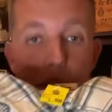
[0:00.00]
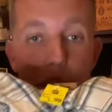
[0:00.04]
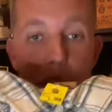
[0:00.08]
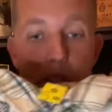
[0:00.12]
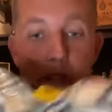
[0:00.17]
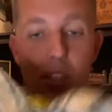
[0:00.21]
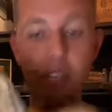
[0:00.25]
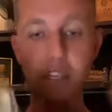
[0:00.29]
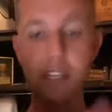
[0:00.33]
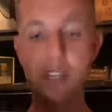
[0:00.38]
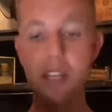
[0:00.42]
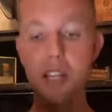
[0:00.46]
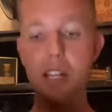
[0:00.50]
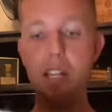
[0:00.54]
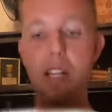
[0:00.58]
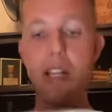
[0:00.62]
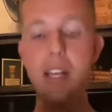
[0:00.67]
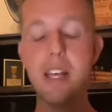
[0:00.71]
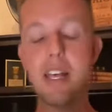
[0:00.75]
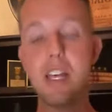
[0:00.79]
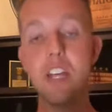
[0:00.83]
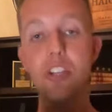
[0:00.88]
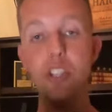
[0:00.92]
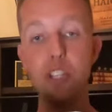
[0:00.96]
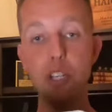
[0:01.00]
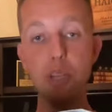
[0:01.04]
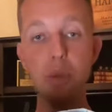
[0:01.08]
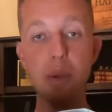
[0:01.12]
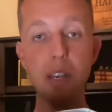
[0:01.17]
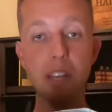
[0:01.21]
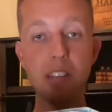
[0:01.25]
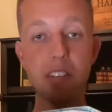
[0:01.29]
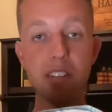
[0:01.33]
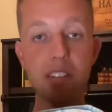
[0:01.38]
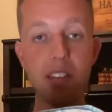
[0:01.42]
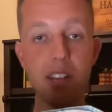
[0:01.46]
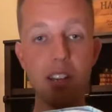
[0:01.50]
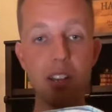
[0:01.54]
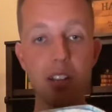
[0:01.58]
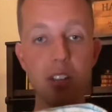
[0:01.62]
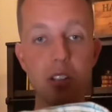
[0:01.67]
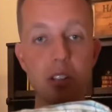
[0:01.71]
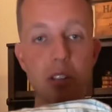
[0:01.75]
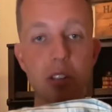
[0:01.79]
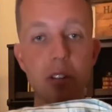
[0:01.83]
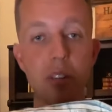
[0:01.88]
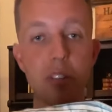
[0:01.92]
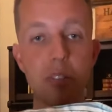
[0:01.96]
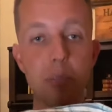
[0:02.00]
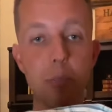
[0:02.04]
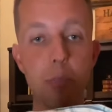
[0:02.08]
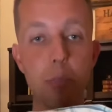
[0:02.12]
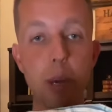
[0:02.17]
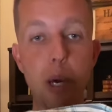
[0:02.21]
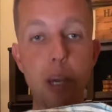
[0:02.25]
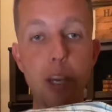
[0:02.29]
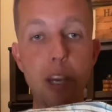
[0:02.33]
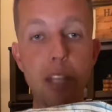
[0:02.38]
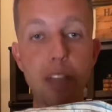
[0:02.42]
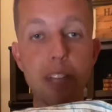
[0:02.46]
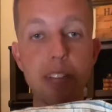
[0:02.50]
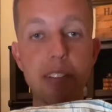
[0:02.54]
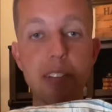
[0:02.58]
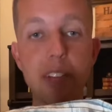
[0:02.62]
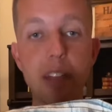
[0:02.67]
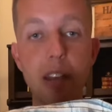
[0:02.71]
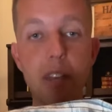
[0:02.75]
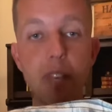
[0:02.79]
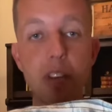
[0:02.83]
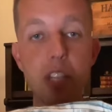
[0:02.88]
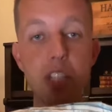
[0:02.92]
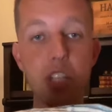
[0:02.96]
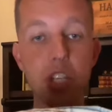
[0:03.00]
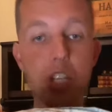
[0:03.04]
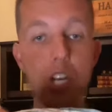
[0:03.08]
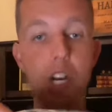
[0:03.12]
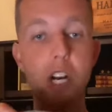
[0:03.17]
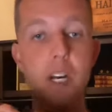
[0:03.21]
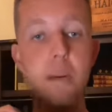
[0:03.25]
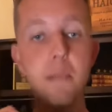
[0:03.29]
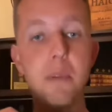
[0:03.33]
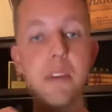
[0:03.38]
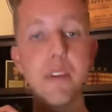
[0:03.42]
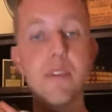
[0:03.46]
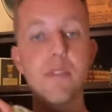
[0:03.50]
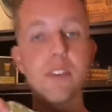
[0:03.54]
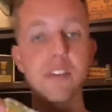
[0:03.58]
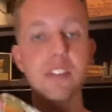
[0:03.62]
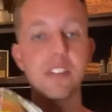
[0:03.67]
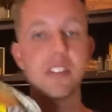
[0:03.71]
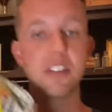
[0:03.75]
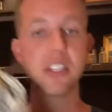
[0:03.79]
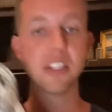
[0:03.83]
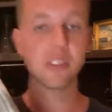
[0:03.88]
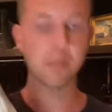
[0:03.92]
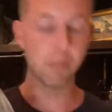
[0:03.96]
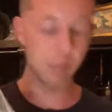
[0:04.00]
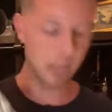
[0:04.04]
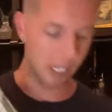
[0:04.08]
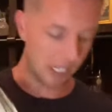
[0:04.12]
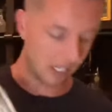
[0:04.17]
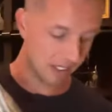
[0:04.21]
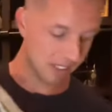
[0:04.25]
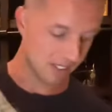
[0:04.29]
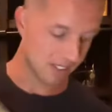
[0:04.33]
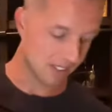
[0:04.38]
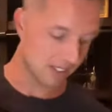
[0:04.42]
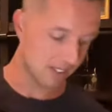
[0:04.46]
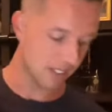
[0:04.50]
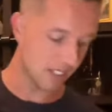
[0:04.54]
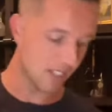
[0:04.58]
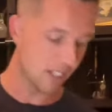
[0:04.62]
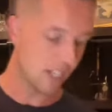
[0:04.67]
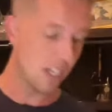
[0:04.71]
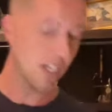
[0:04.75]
shirt. 2XL. Bought out the Salvation Army for $6.